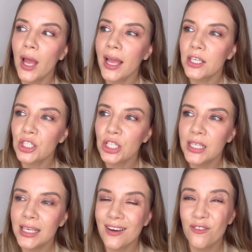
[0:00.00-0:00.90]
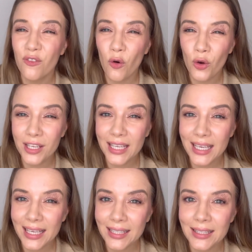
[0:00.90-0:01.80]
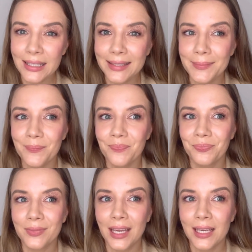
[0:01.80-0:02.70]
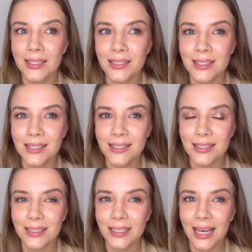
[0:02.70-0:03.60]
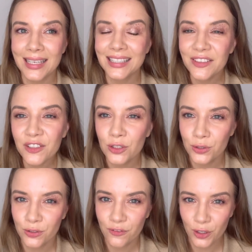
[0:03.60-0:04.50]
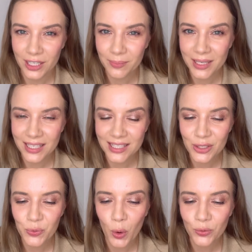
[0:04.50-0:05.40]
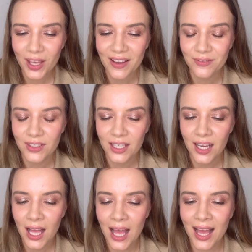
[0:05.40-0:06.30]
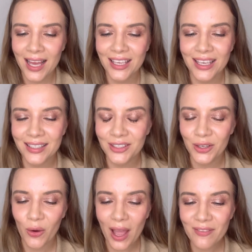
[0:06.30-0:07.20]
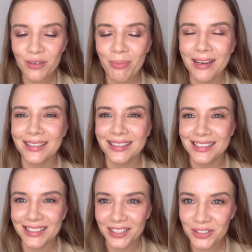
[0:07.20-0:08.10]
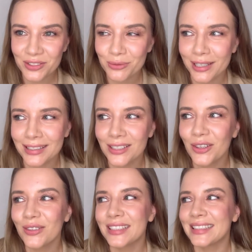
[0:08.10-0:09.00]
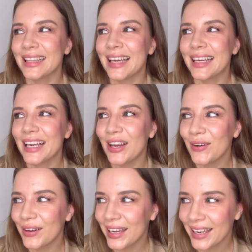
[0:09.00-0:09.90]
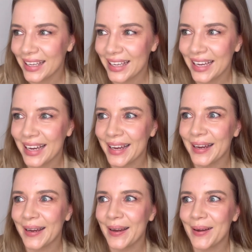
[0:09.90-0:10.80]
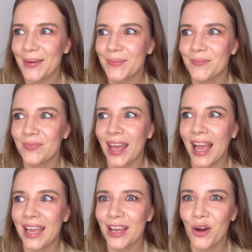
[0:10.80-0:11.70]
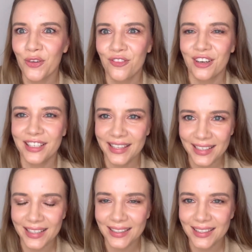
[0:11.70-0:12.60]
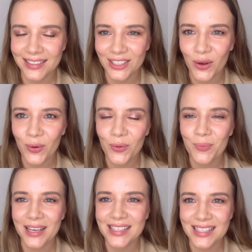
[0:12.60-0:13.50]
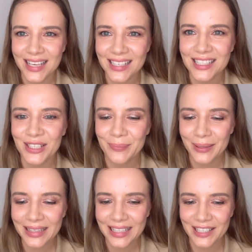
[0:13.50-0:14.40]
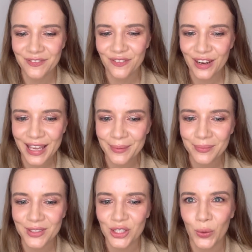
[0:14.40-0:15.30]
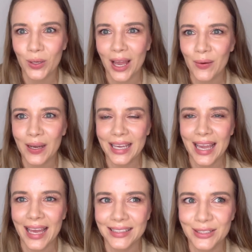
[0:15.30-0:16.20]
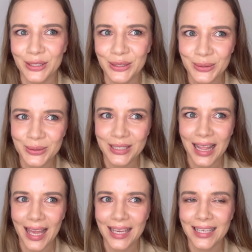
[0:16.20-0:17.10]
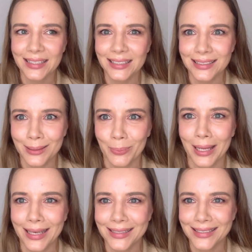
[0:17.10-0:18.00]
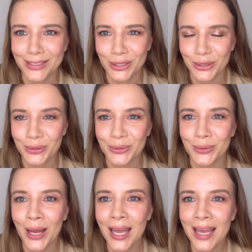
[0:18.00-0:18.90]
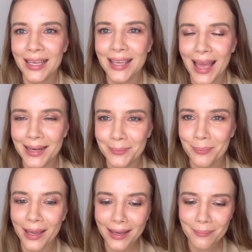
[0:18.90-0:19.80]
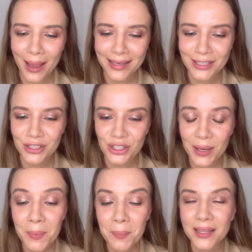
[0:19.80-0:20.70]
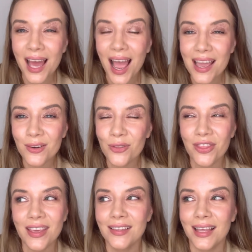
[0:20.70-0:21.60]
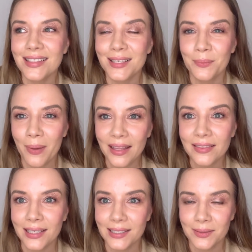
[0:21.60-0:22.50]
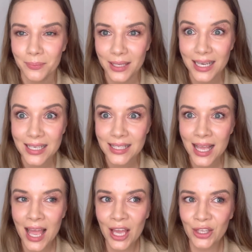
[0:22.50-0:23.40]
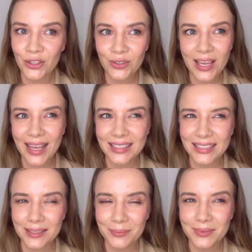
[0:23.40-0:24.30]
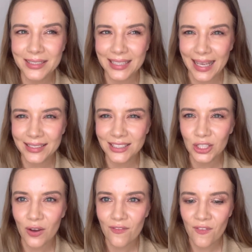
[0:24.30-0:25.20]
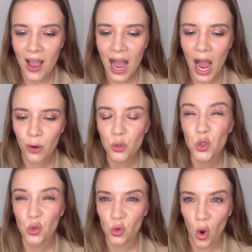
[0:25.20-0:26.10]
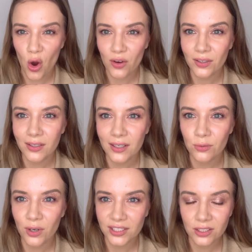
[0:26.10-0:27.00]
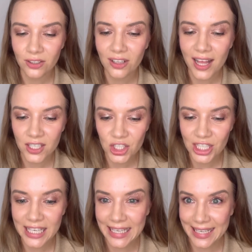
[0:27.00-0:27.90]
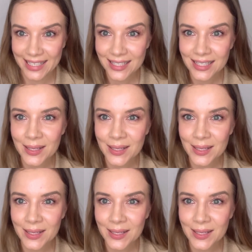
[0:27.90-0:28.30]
actually avoid it, it's difficult to avoid it because you won't have the, everybody that starts with retinol, it's okay, I overdid it. So my skin is completely inflamed. So now I had to use Cicaplast to get it back in shape. But I don't think that's a bad thing because you get some sense of how strong retinol actually is.